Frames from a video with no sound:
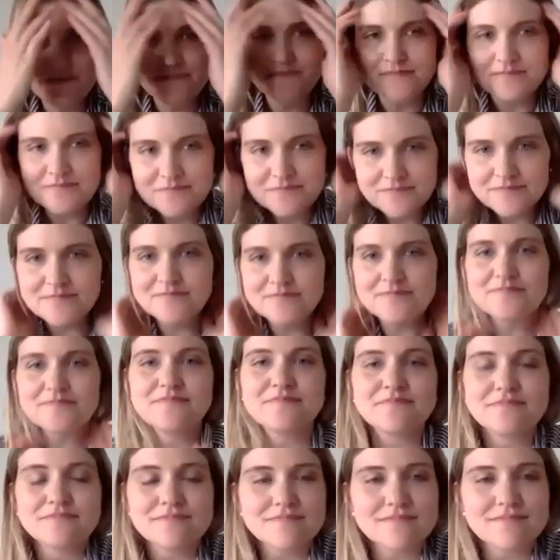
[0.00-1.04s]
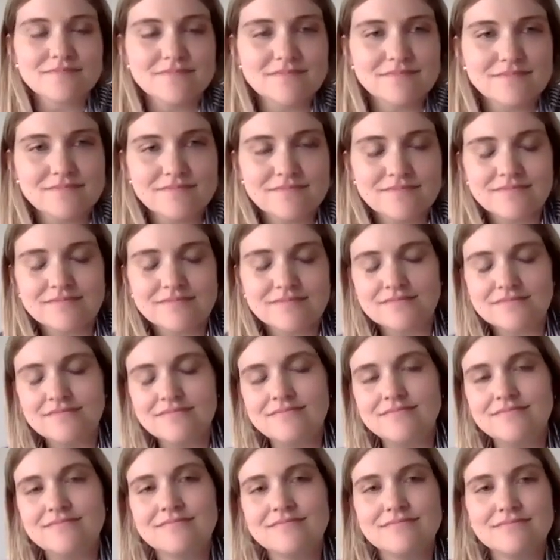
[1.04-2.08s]

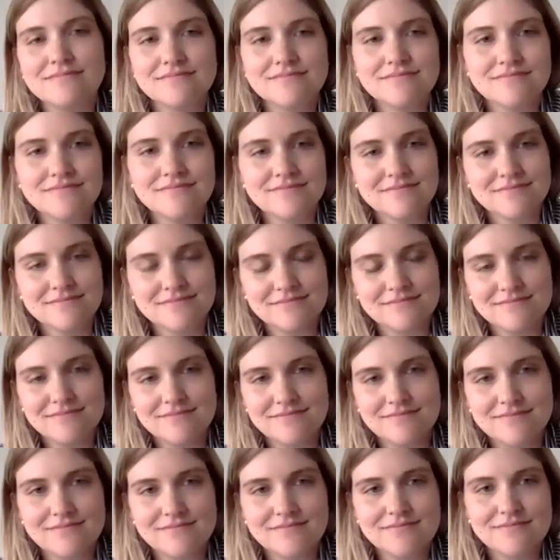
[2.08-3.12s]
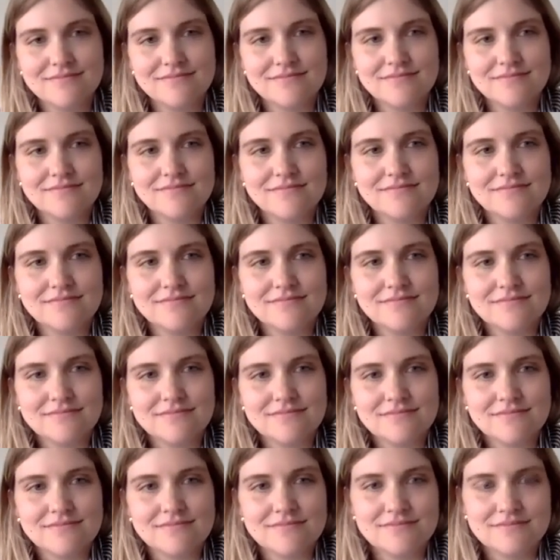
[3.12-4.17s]

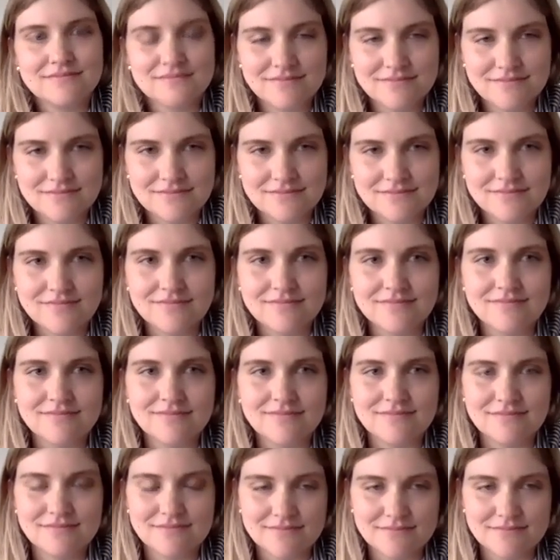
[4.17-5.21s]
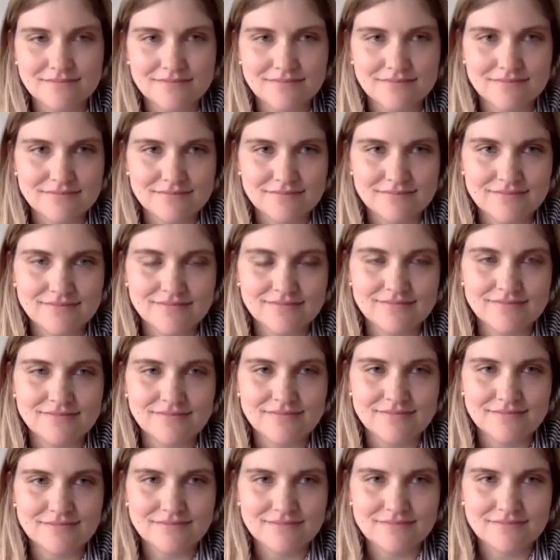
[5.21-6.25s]

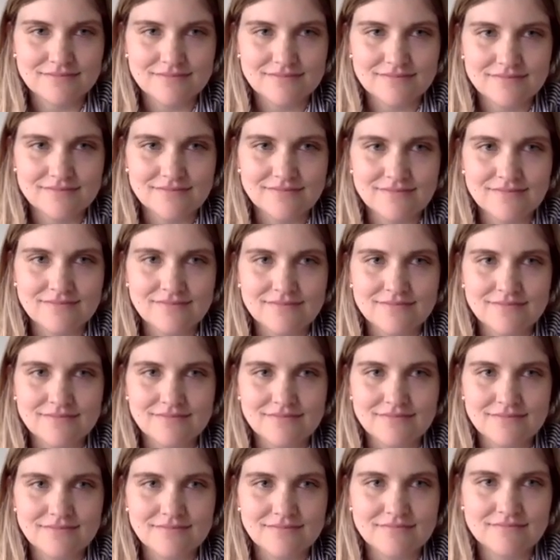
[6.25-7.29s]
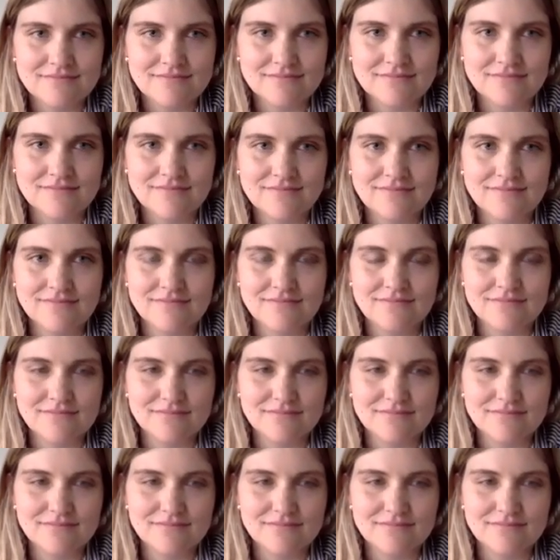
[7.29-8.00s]
[no speech]